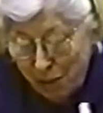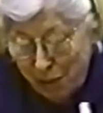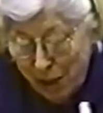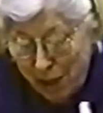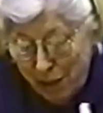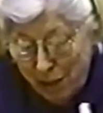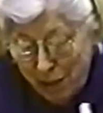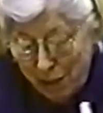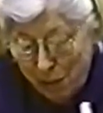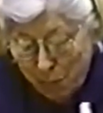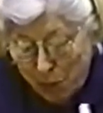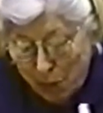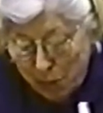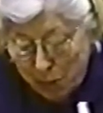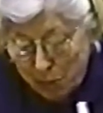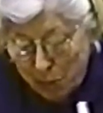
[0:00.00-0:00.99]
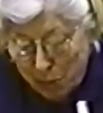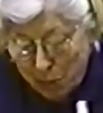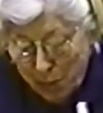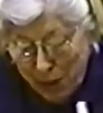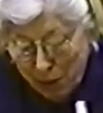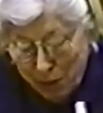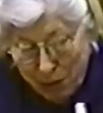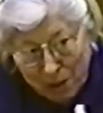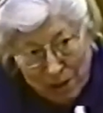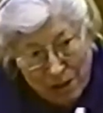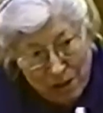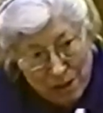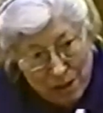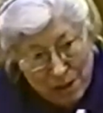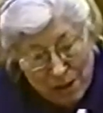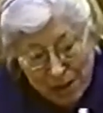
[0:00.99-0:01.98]
located in Baltimore,
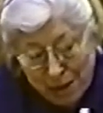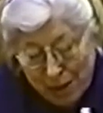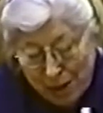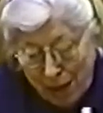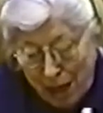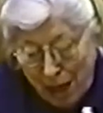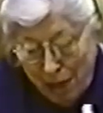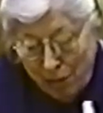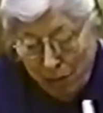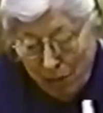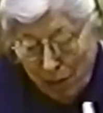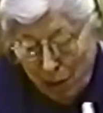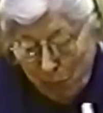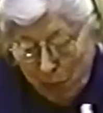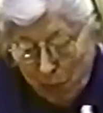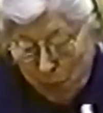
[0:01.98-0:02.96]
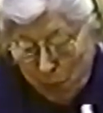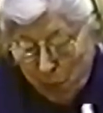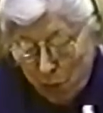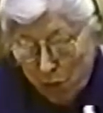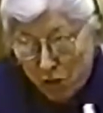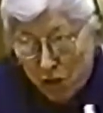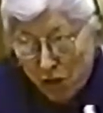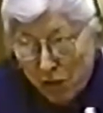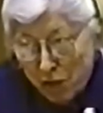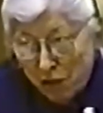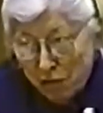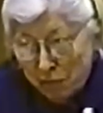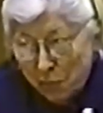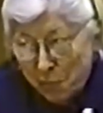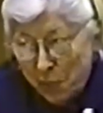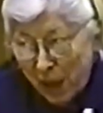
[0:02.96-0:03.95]
Maryland, hire a proportion
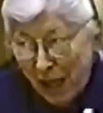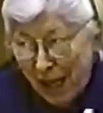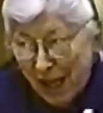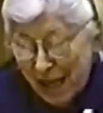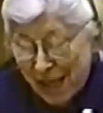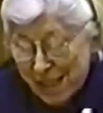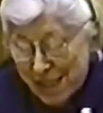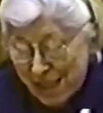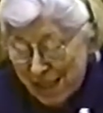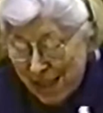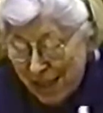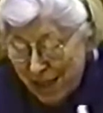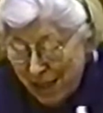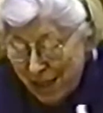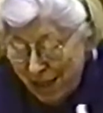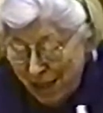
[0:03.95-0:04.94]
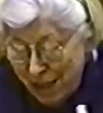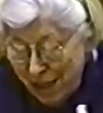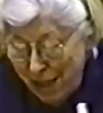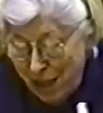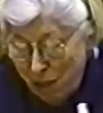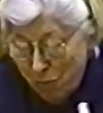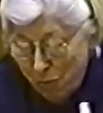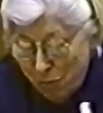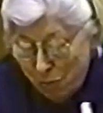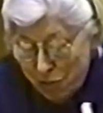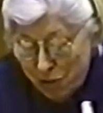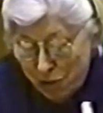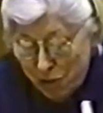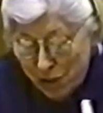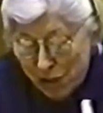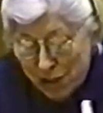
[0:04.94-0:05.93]
of blacks equal
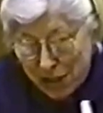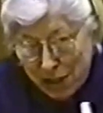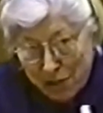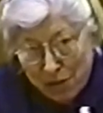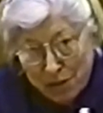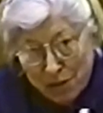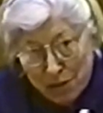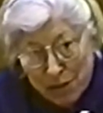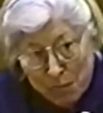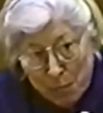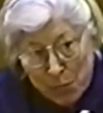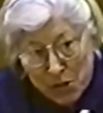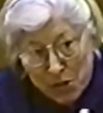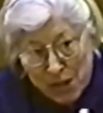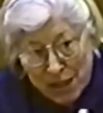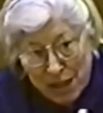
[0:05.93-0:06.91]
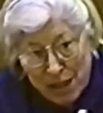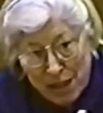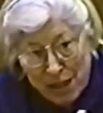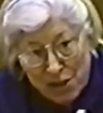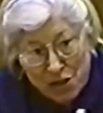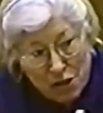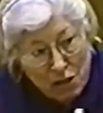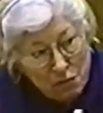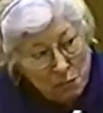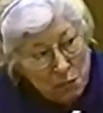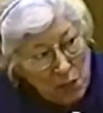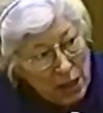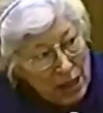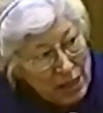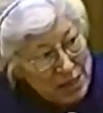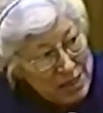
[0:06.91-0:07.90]
to the percentage
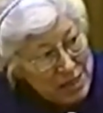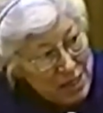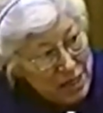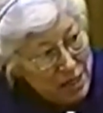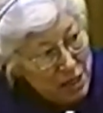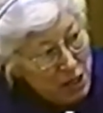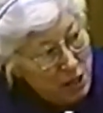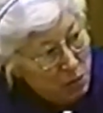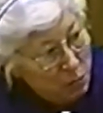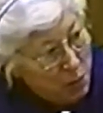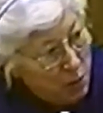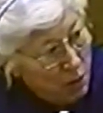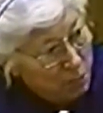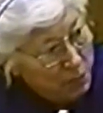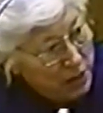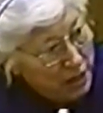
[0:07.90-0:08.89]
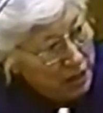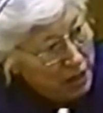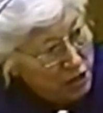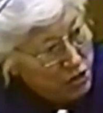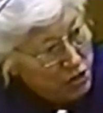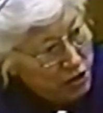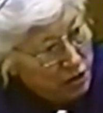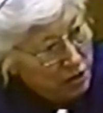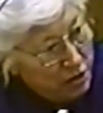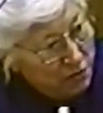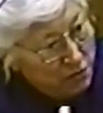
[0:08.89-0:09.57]
of blacks in the population